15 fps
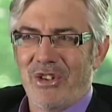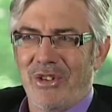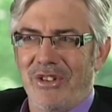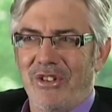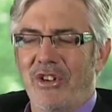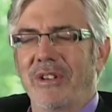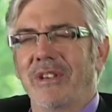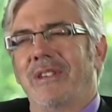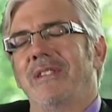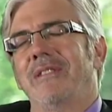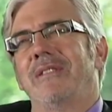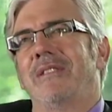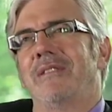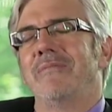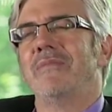you don't
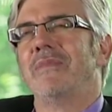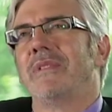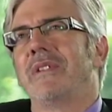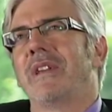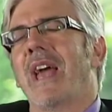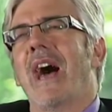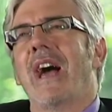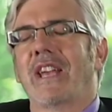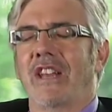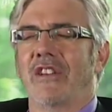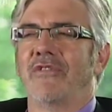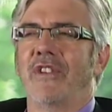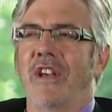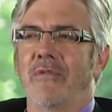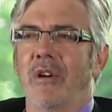can't get a
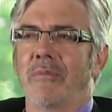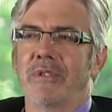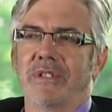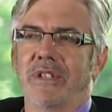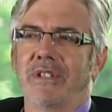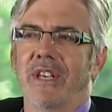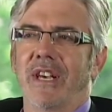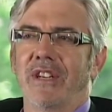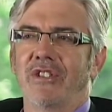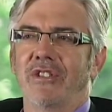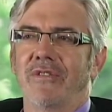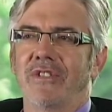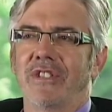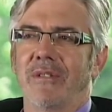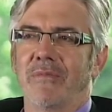fair representation
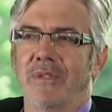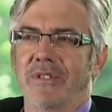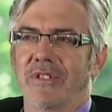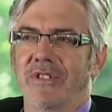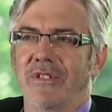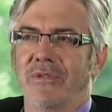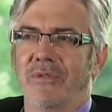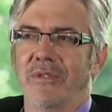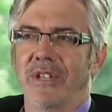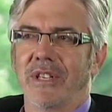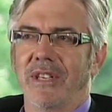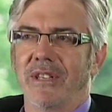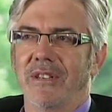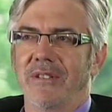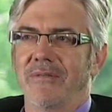of someone's
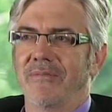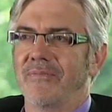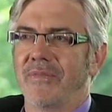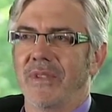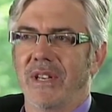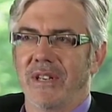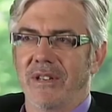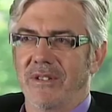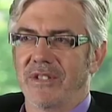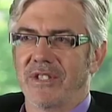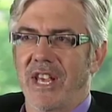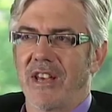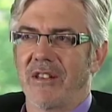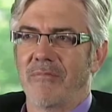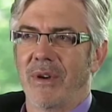story in a little
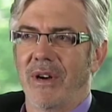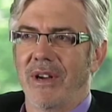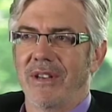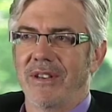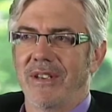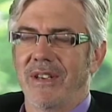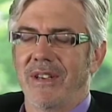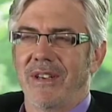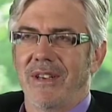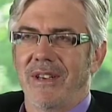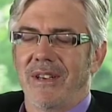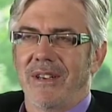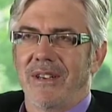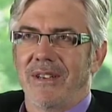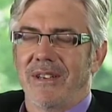soundbite.
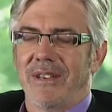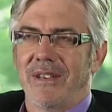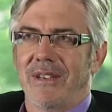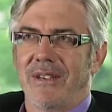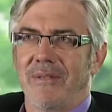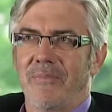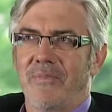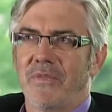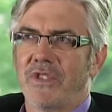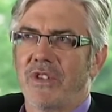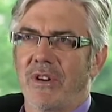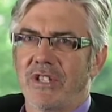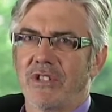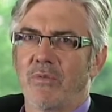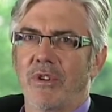Um,
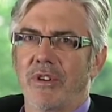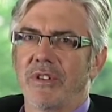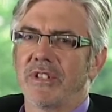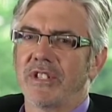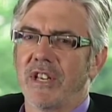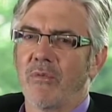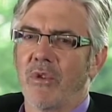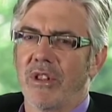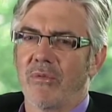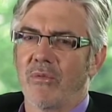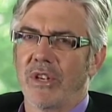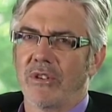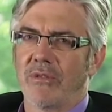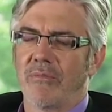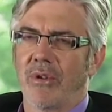so I just wanted to see whether
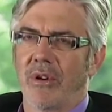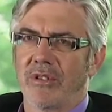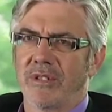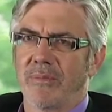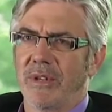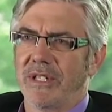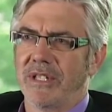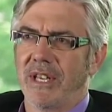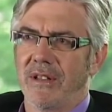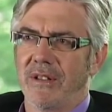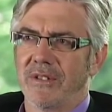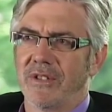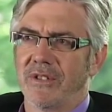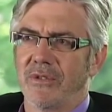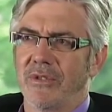we could possibly tell
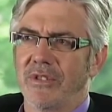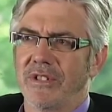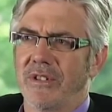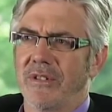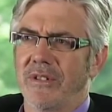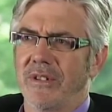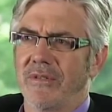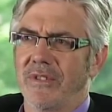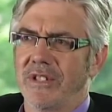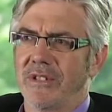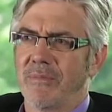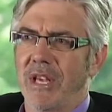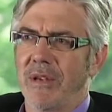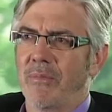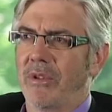the stories of these
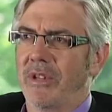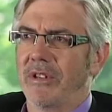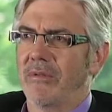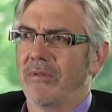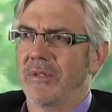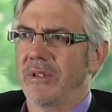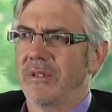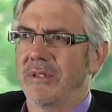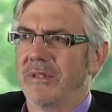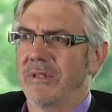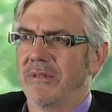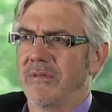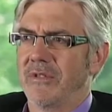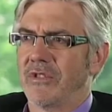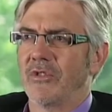people a,
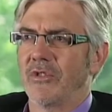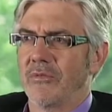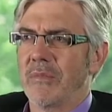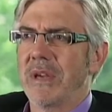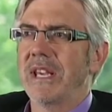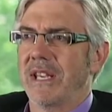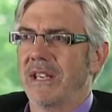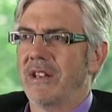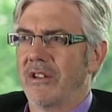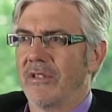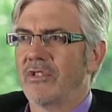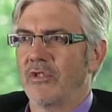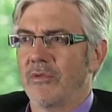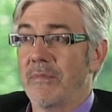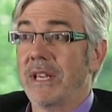through me, you know,
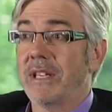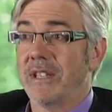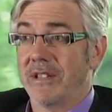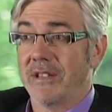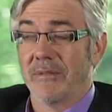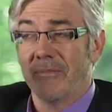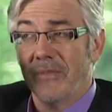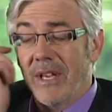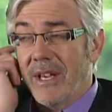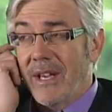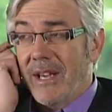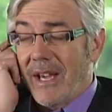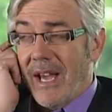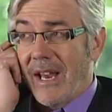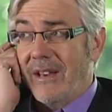through meeting them.
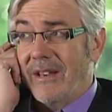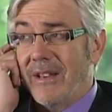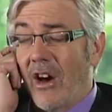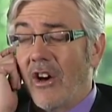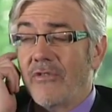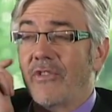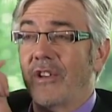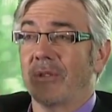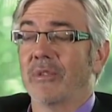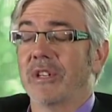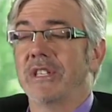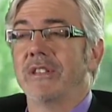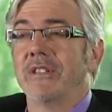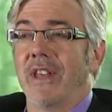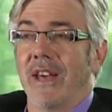And hopefully we
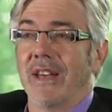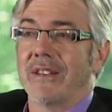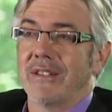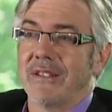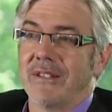did that.